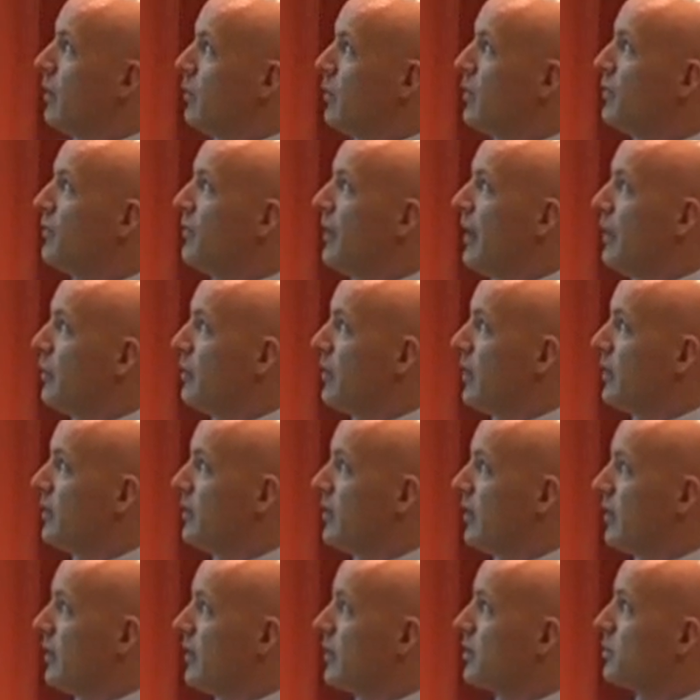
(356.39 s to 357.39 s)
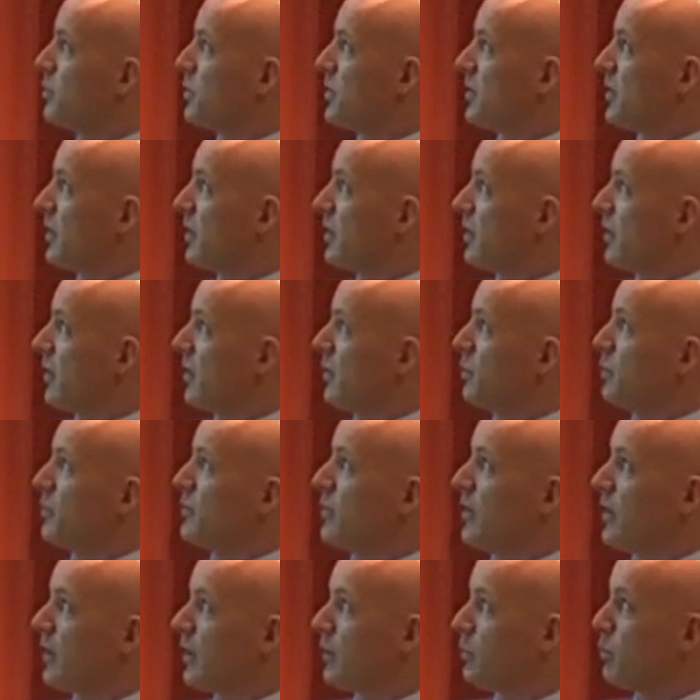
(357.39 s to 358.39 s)
We found that in this
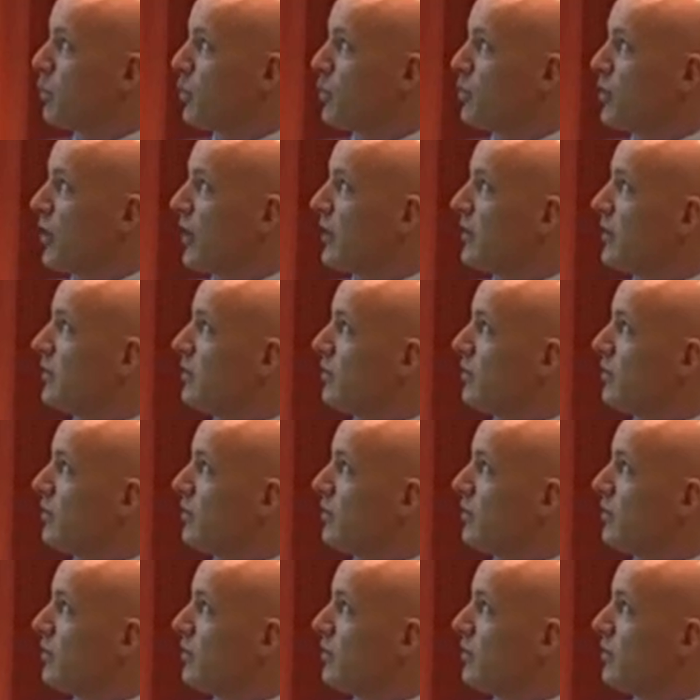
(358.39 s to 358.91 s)
particular project,